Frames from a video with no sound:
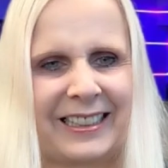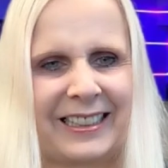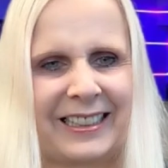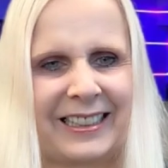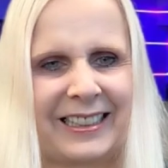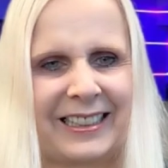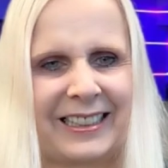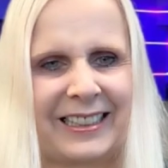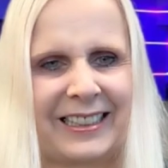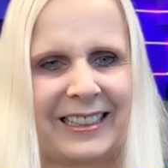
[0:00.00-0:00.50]

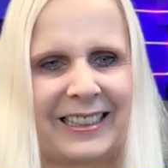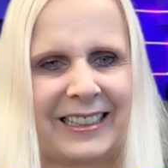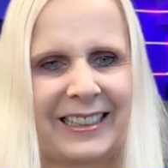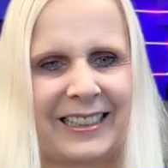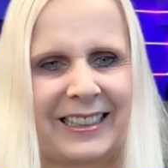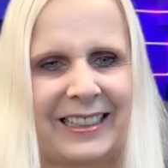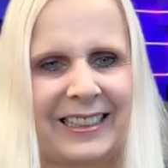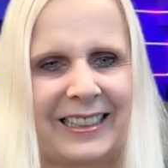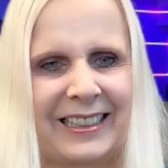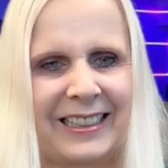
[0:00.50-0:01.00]

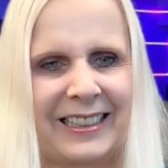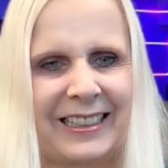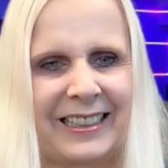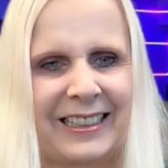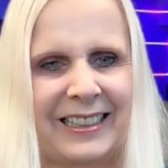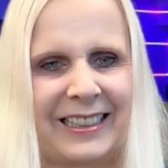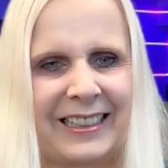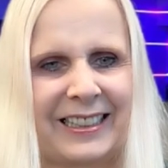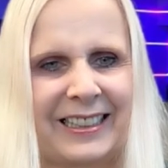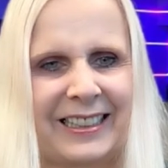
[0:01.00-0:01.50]

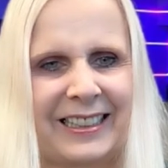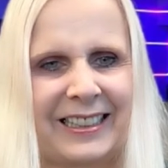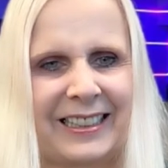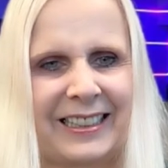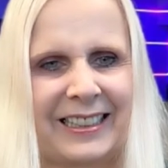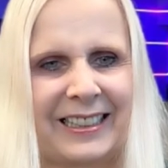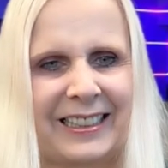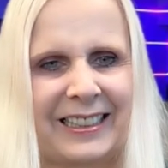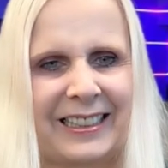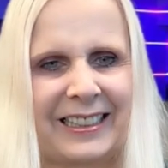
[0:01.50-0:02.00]

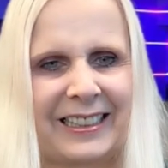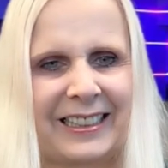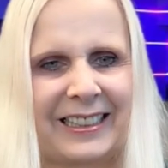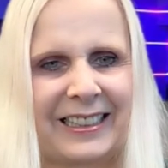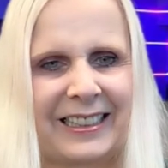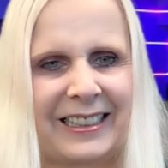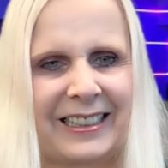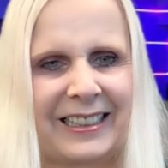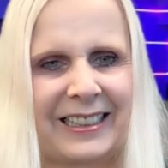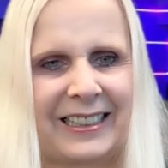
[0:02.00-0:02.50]

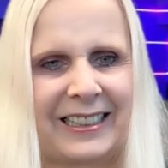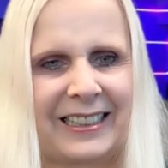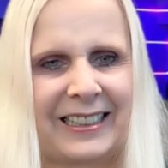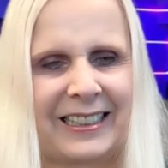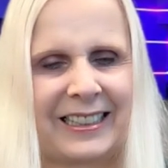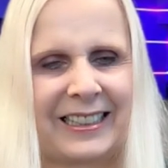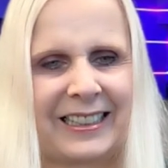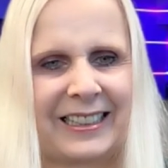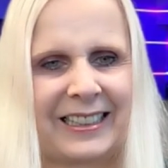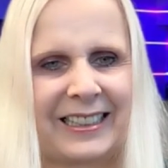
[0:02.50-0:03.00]

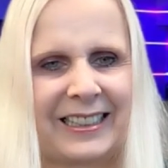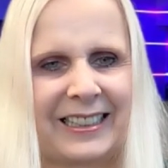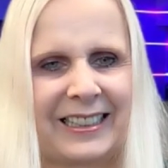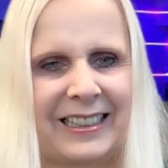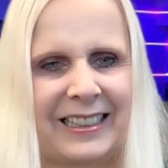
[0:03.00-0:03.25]
The person shown says nothing.